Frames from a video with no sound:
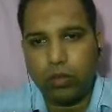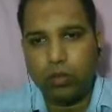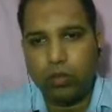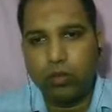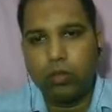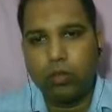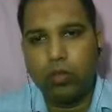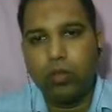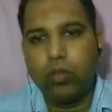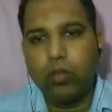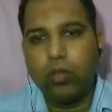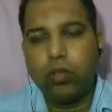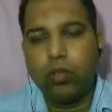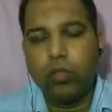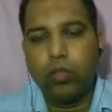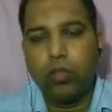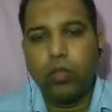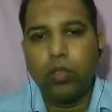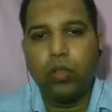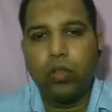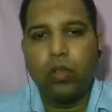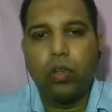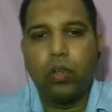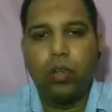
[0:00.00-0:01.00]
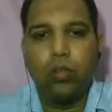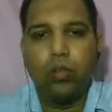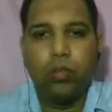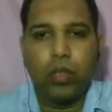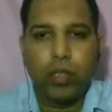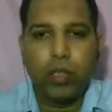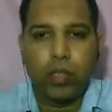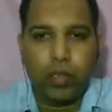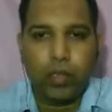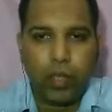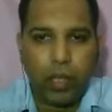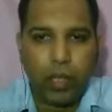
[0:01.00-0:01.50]
So, you should
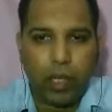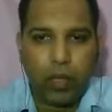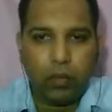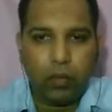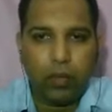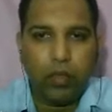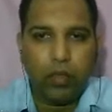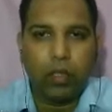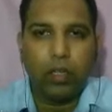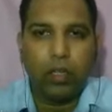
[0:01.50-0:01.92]
always have